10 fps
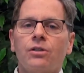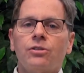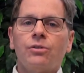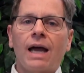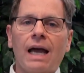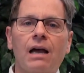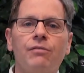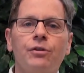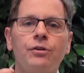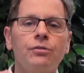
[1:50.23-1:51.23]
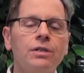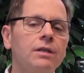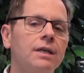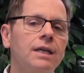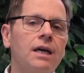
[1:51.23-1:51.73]
to have your
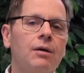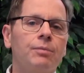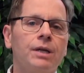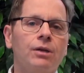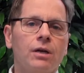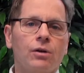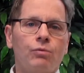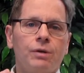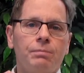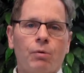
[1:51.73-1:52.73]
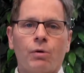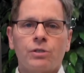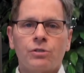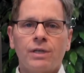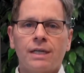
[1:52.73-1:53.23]
utility company
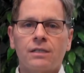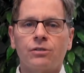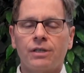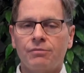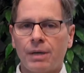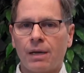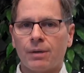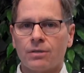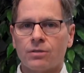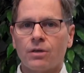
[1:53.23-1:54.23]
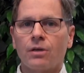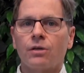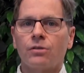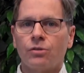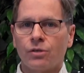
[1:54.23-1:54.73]
report your history of payments
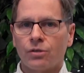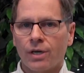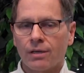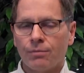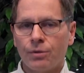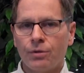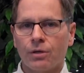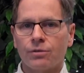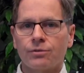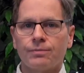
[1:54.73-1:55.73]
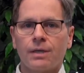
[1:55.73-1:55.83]
to the credit bureaus.